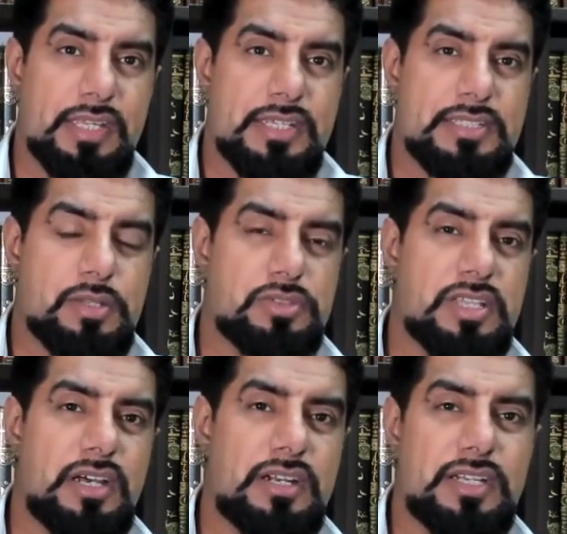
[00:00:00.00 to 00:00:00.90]
So
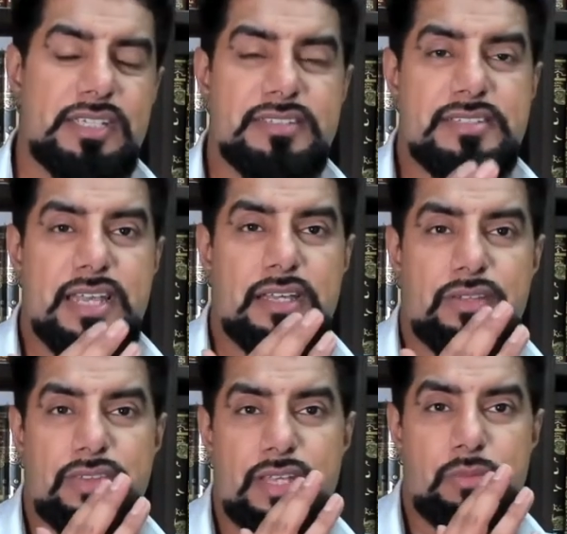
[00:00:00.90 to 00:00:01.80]
Sarah is now
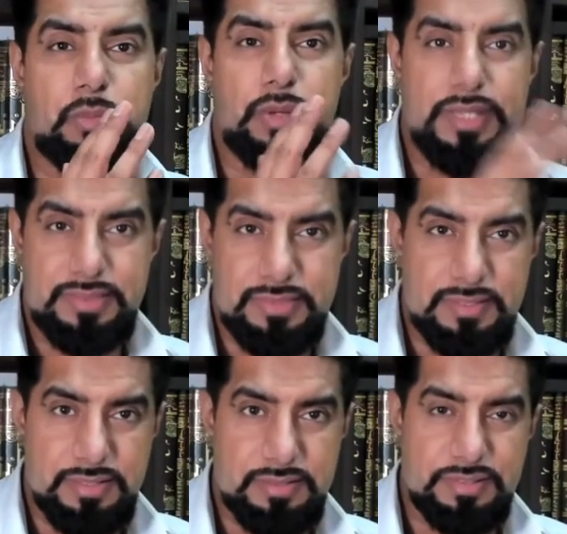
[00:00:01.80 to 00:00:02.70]
then with
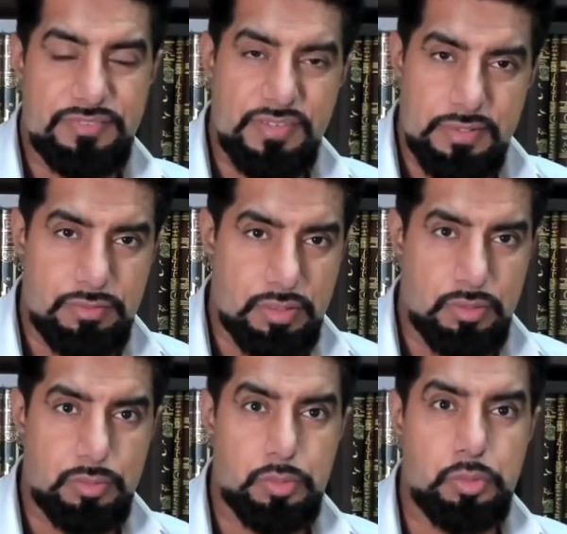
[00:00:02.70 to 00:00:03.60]
the
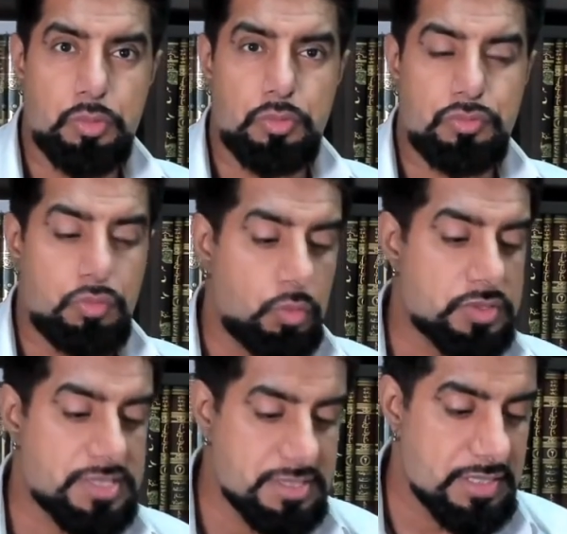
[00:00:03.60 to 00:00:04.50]
Pharaoh, who
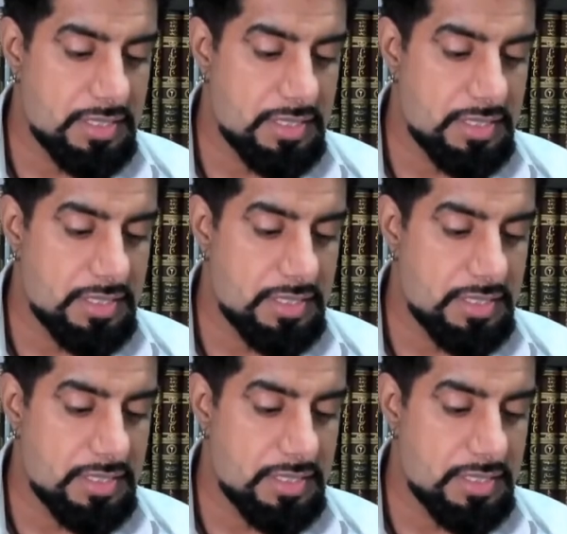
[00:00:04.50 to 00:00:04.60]
force